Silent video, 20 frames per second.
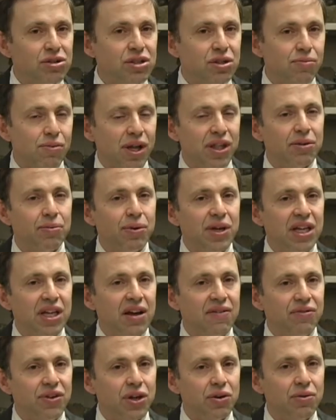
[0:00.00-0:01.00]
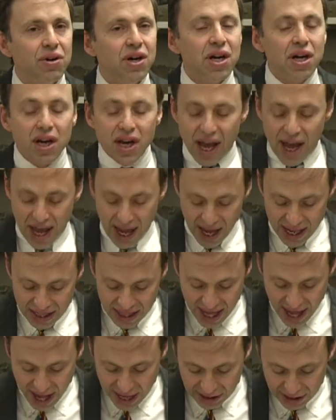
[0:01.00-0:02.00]
the one that we give you. And
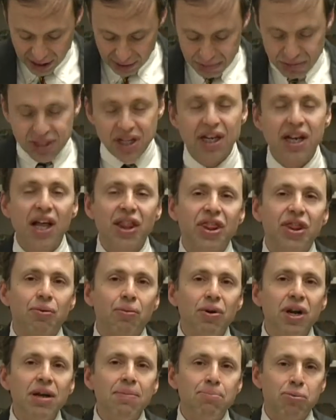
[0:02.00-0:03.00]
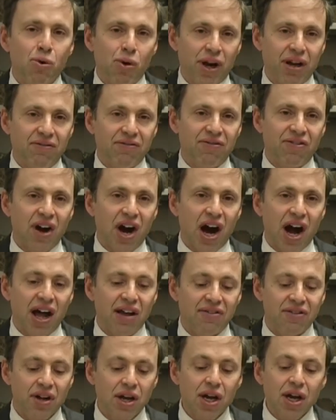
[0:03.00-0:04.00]
that comes in at 3.5.
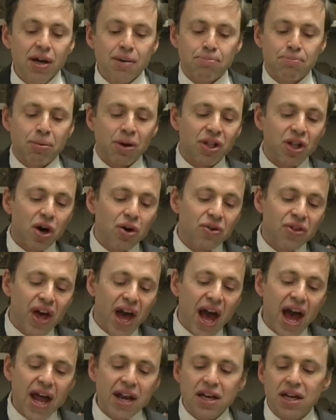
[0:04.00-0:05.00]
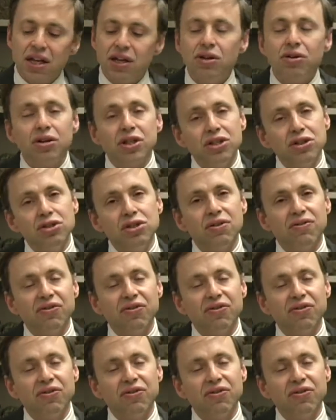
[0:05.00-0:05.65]
Below that, you can use your